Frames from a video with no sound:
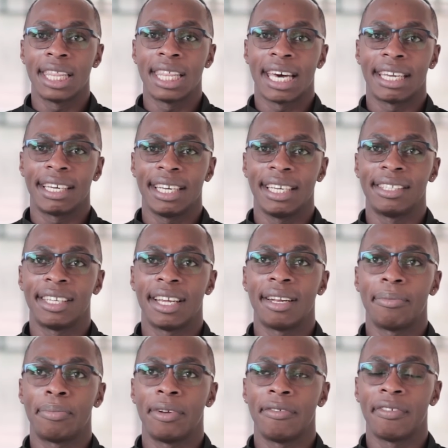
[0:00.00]
That is the
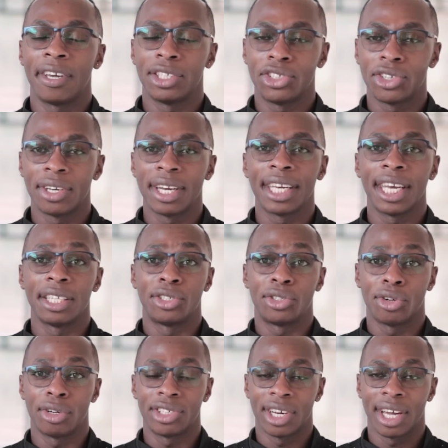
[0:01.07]
Prevention Against
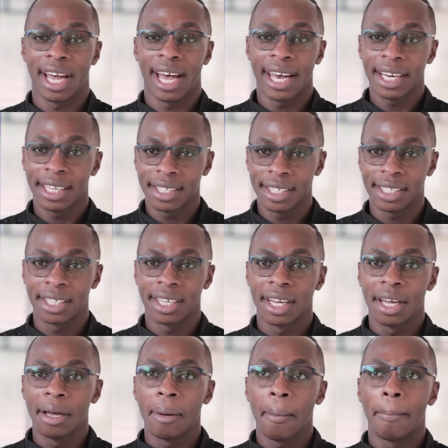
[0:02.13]
Torture Act,
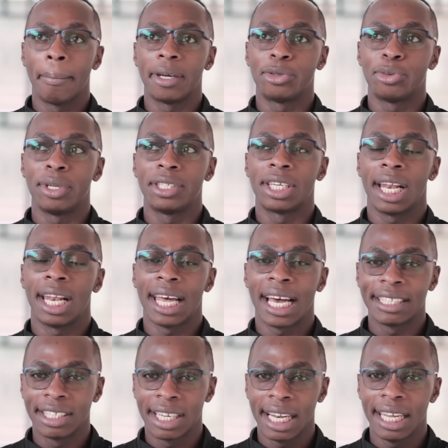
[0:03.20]
but which
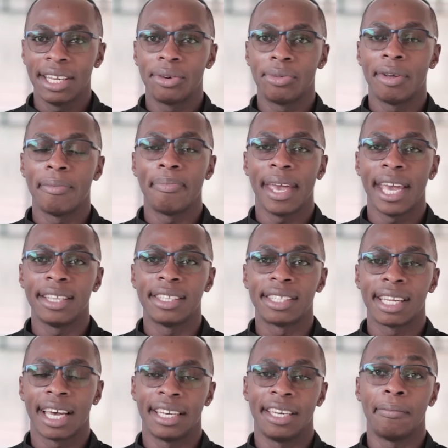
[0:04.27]
largely
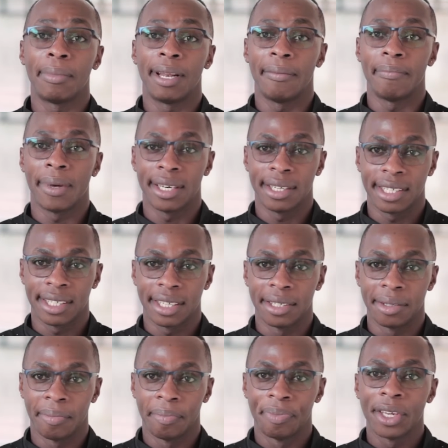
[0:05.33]
remains unimplemented.